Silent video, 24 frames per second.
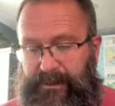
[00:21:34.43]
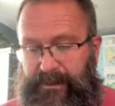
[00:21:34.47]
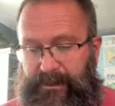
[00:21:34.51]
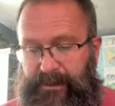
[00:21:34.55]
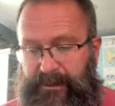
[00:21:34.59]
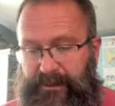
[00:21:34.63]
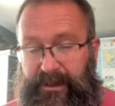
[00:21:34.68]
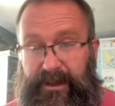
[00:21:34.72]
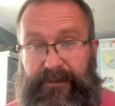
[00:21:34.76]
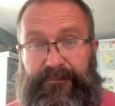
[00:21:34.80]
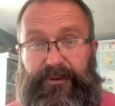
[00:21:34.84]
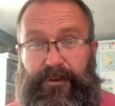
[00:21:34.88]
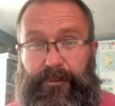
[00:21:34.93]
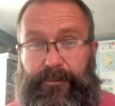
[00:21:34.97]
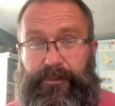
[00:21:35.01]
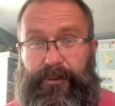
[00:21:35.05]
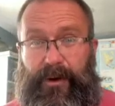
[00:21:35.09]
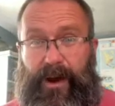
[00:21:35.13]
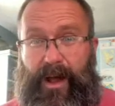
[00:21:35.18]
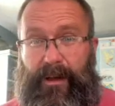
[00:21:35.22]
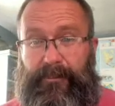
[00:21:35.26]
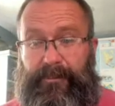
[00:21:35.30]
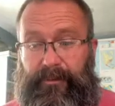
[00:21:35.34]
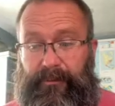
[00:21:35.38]
give you
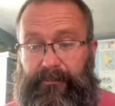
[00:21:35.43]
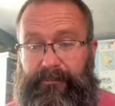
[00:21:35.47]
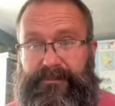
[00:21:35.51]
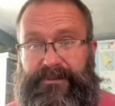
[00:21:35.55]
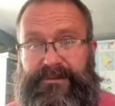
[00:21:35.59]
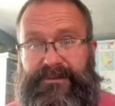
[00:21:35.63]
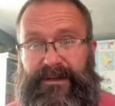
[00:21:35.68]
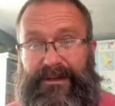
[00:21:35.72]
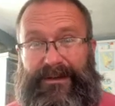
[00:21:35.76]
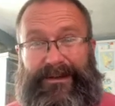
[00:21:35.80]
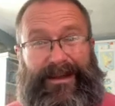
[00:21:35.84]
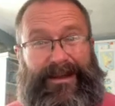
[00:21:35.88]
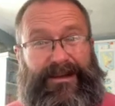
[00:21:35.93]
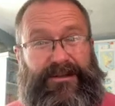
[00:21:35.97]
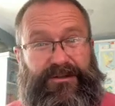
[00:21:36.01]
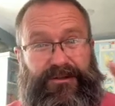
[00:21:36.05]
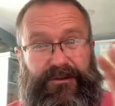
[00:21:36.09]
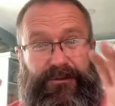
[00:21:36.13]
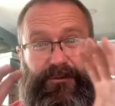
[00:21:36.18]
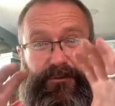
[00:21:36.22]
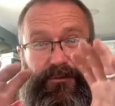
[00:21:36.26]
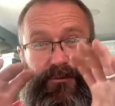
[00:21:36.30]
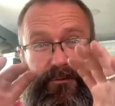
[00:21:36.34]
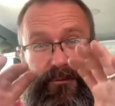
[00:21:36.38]
problems unless
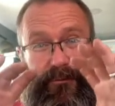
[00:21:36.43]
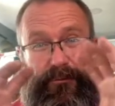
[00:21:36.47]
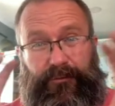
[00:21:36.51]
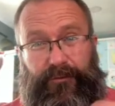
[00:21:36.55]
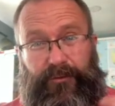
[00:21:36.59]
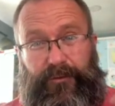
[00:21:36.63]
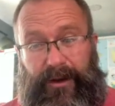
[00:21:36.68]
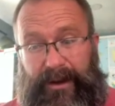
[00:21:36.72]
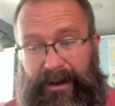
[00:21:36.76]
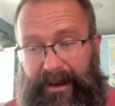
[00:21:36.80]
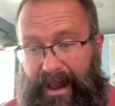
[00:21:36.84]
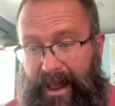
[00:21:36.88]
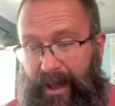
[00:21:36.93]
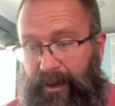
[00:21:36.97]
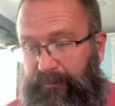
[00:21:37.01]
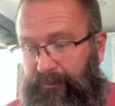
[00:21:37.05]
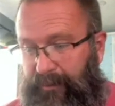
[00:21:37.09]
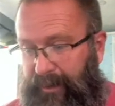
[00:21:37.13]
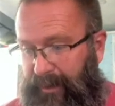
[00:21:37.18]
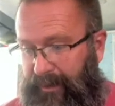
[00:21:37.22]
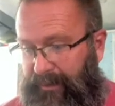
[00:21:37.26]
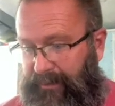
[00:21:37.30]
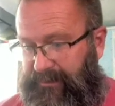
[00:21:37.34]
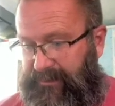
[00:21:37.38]
you create
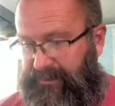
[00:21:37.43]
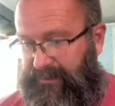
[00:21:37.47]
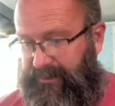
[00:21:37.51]
outlines.